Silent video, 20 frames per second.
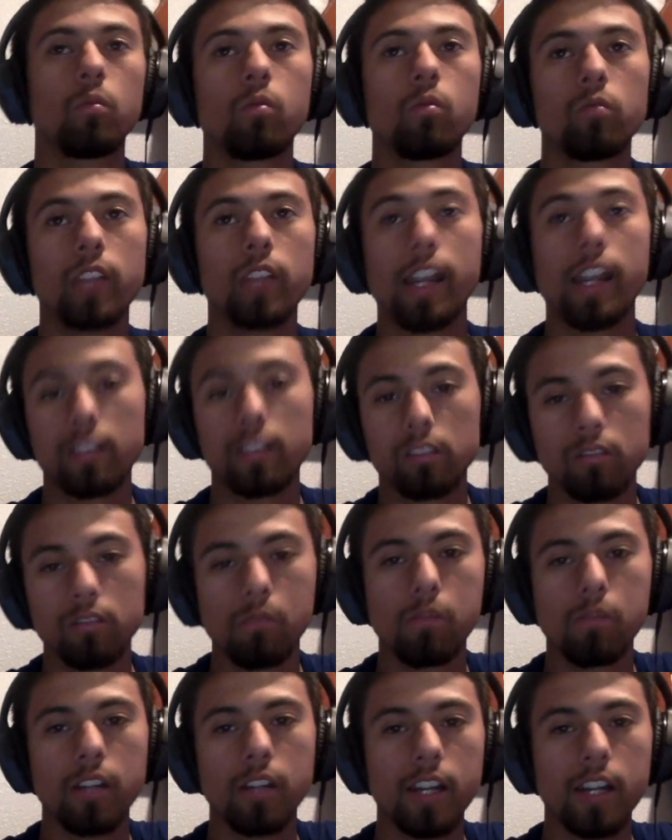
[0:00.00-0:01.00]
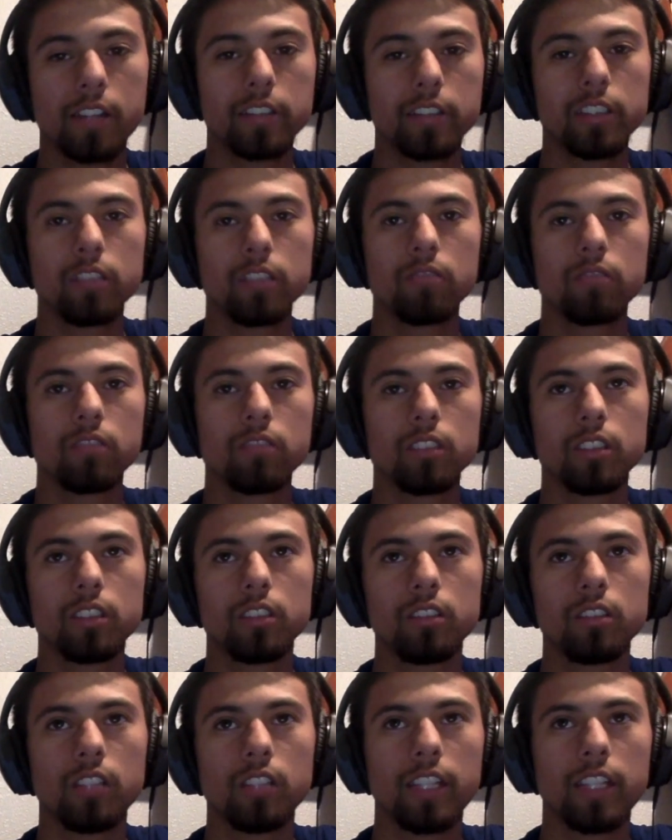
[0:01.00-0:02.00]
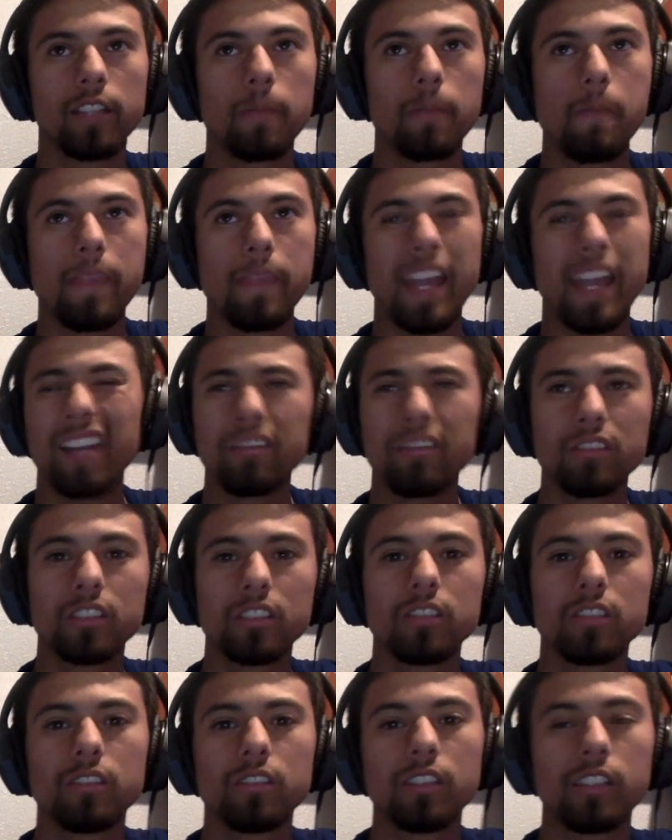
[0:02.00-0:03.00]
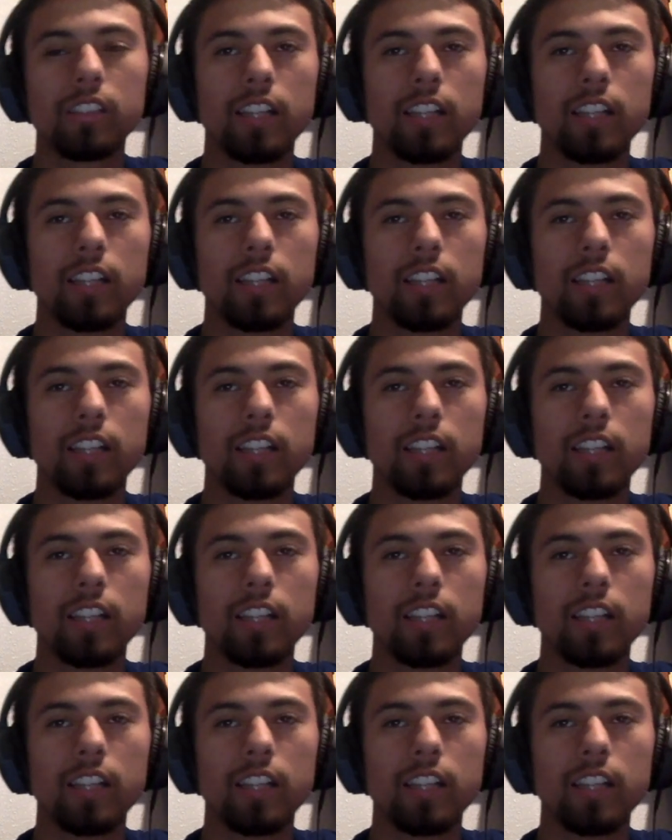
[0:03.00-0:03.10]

react to it, but I didn't really like. I don't really.